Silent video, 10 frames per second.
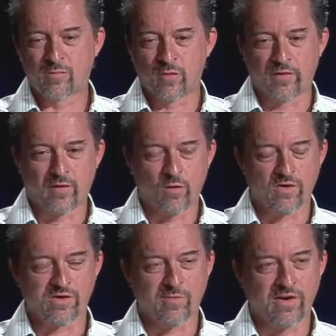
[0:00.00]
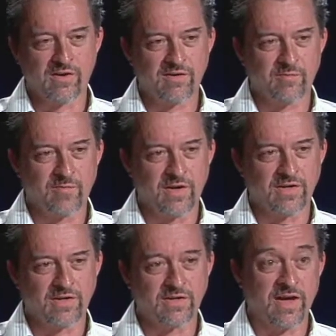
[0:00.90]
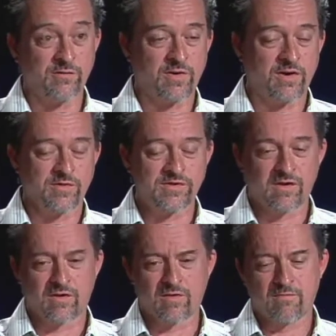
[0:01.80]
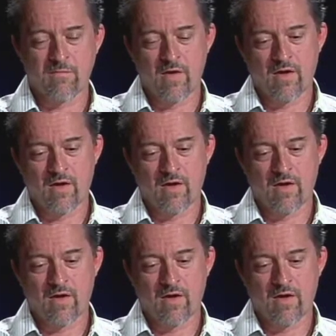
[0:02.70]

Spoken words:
during the course of my life when I was younger.